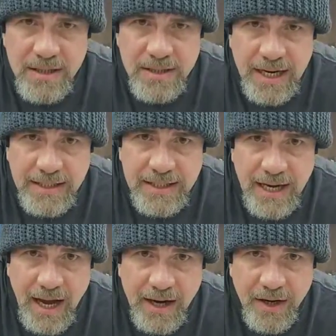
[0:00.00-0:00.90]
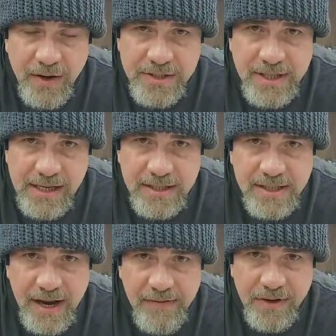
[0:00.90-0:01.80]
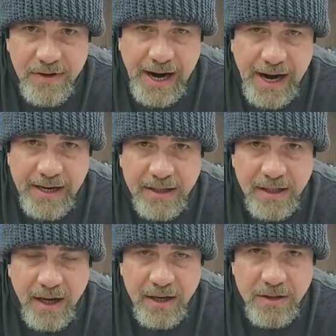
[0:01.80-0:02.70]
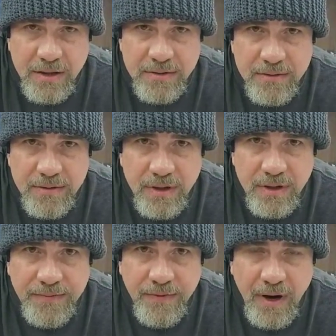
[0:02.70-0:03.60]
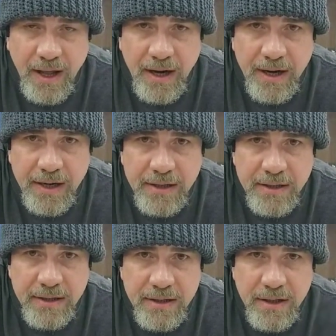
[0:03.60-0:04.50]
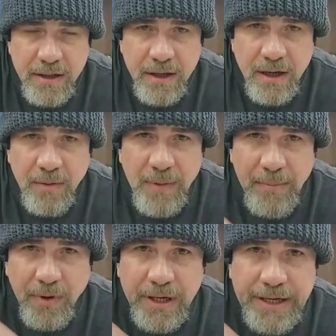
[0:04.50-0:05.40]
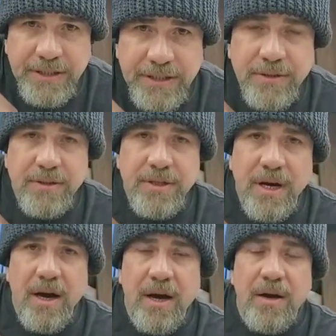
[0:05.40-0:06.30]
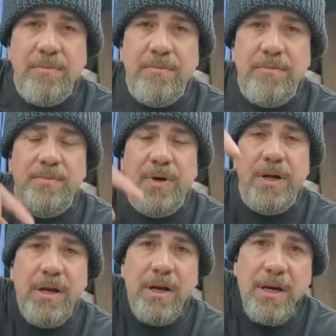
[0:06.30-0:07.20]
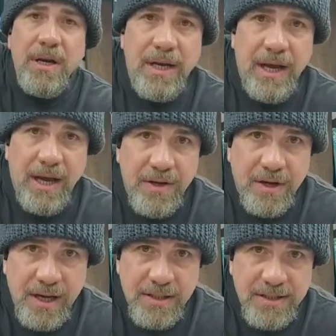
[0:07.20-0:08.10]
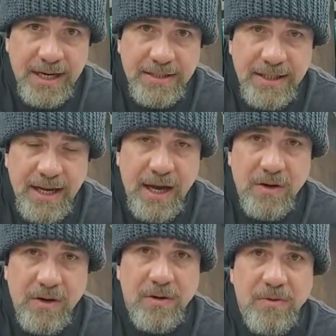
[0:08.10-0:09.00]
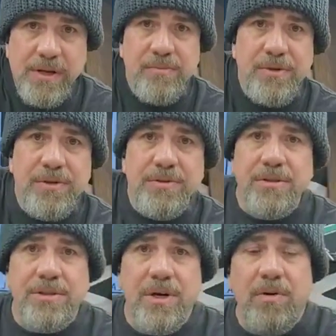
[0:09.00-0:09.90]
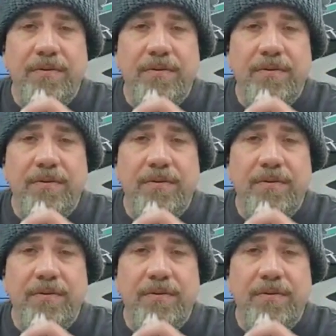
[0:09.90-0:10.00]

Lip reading: Santiago, is that 7 or 8 o'clock on Friday? I'm on Eastern time, but yeah, you can catch Santiago on Rick the Muse's show on